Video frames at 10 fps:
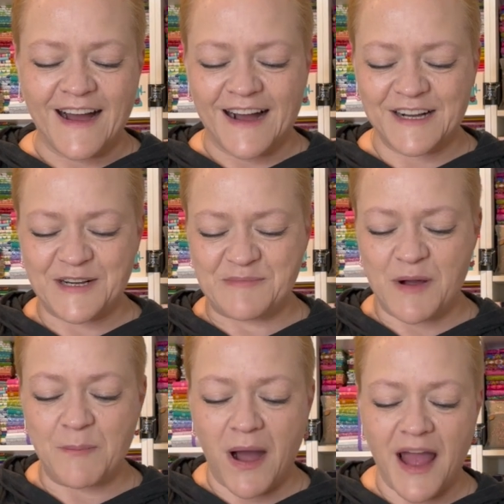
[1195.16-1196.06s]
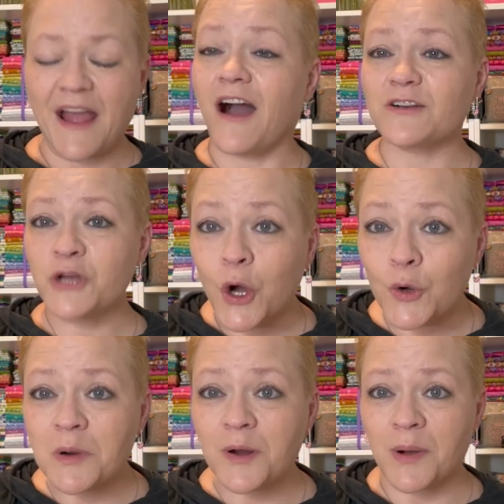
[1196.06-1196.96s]
my
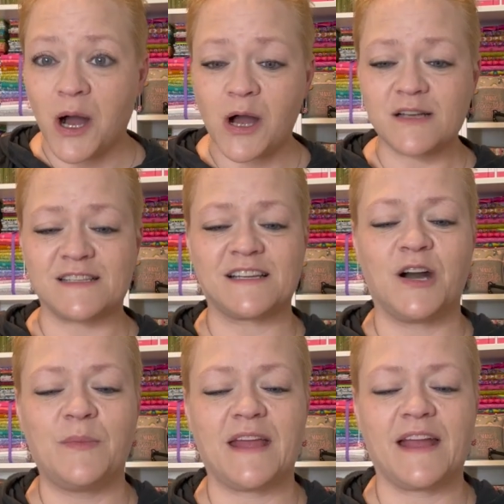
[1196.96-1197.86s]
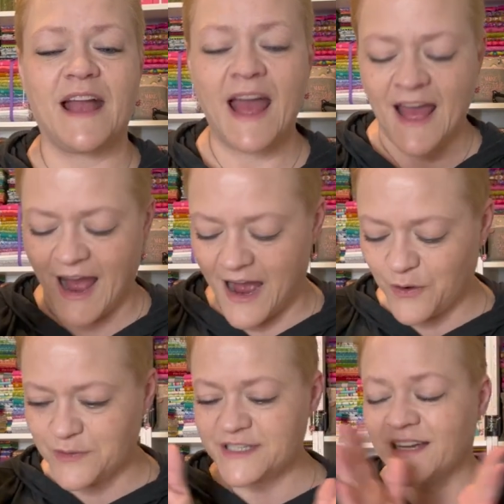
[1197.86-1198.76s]
October box coming
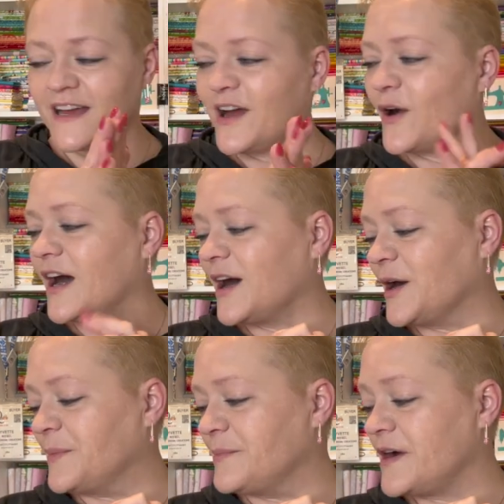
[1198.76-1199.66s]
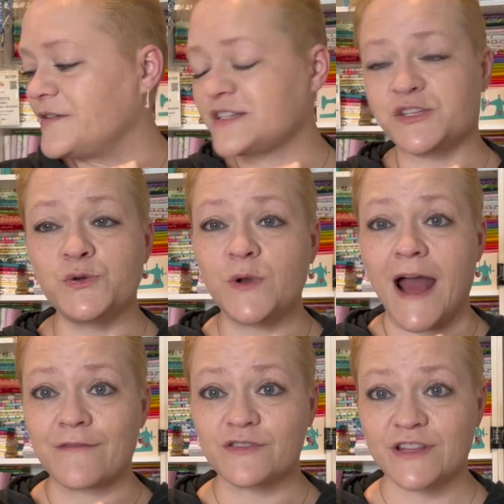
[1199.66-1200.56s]
out soon
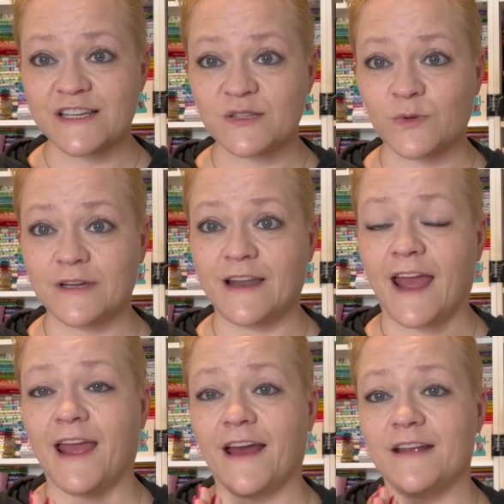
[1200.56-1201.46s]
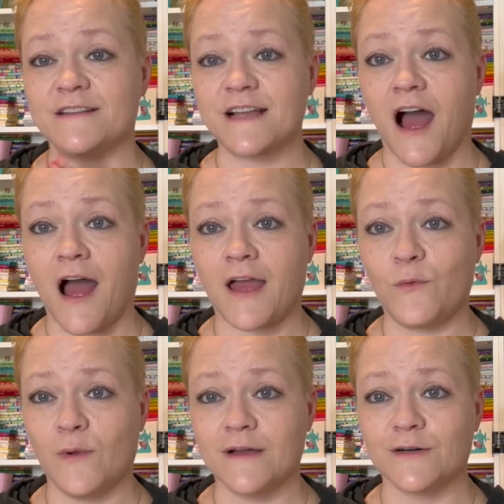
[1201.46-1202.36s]
after this one, and I
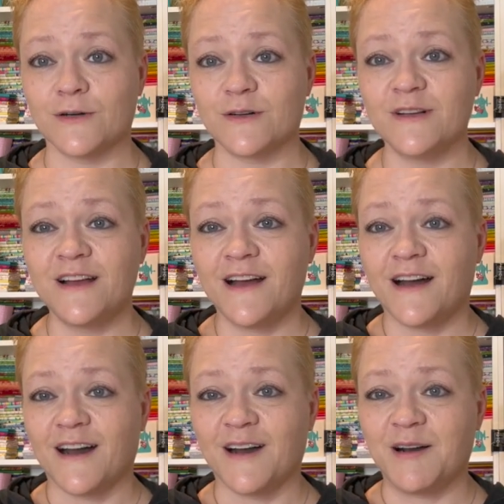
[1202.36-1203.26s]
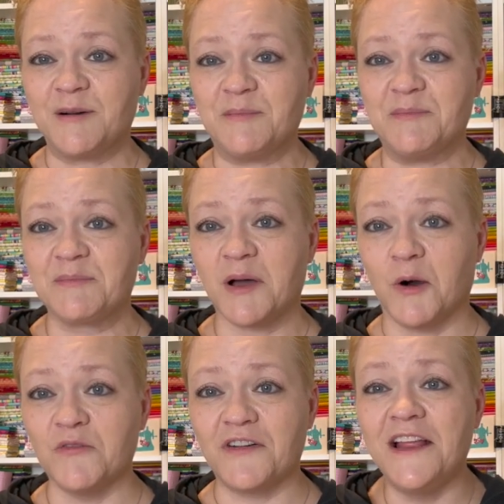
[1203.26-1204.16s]
will
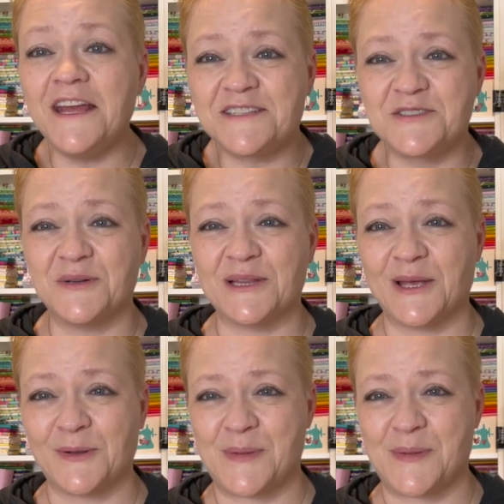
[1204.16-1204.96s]
hopefully do a little